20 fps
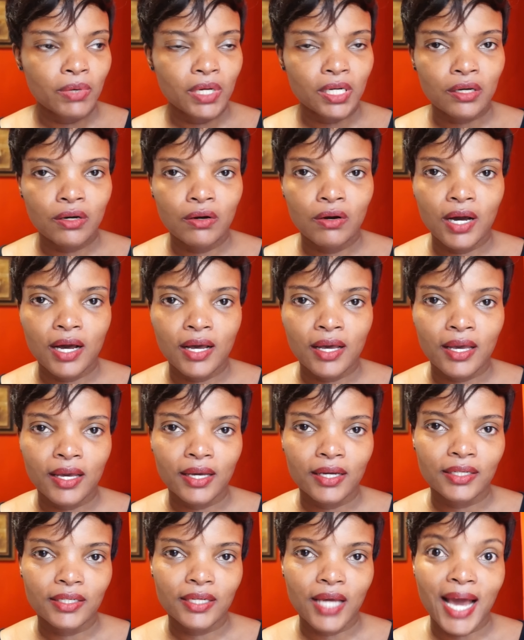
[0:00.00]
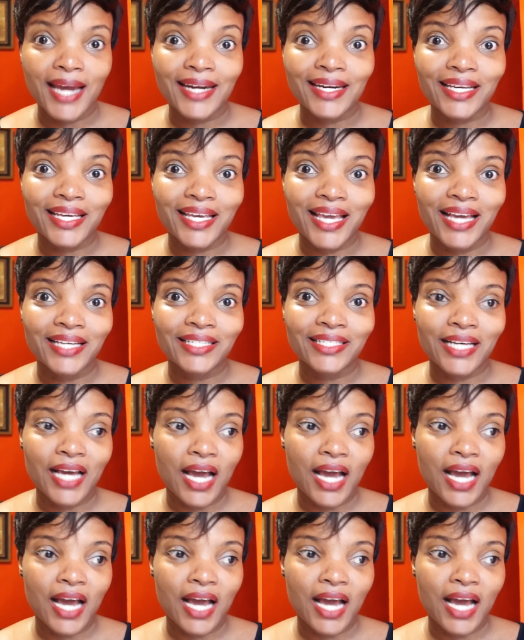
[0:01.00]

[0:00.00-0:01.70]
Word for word: will go ahead and get